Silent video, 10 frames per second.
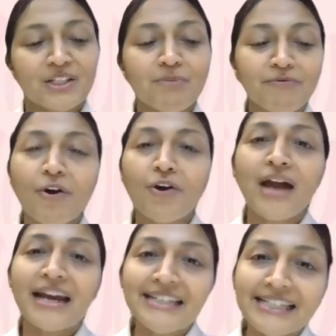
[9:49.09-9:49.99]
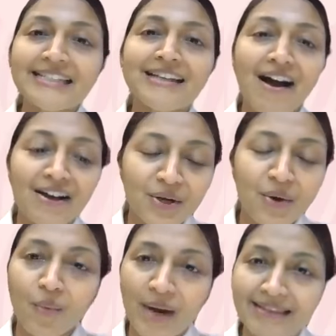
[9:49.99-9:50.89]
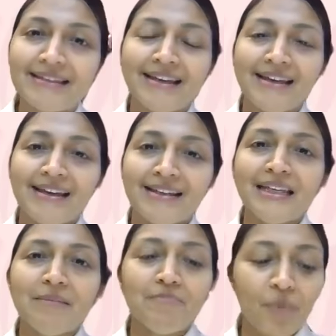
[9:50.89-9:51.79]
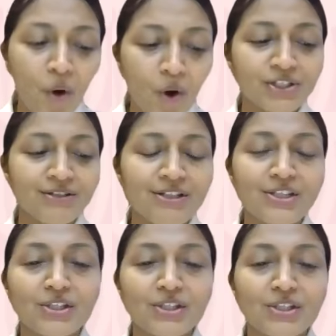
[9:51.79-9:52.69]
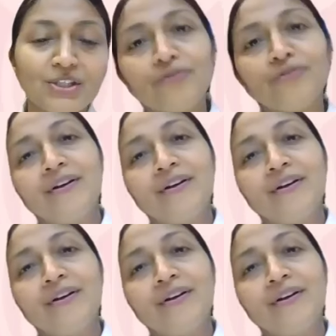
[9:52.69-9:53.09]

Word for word: So before I start with the importance of